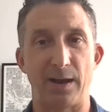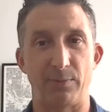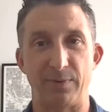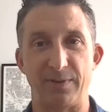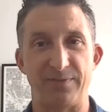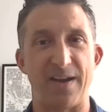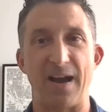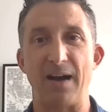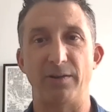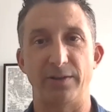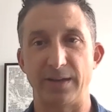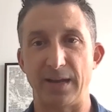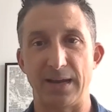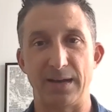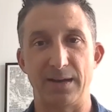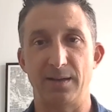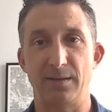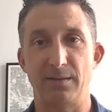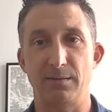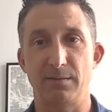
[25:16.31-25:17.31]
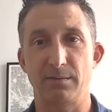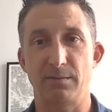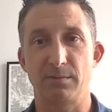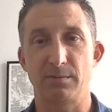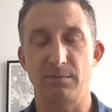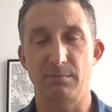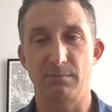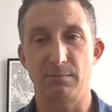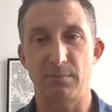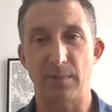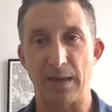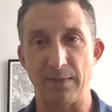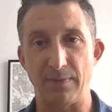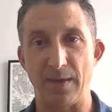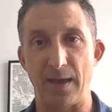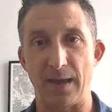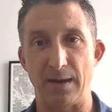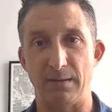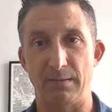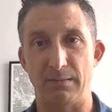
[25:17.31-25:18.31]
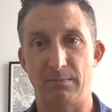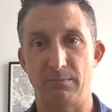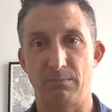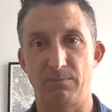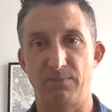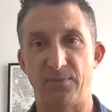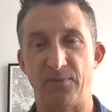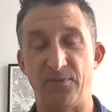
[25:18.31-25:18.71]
How do we validate it? And then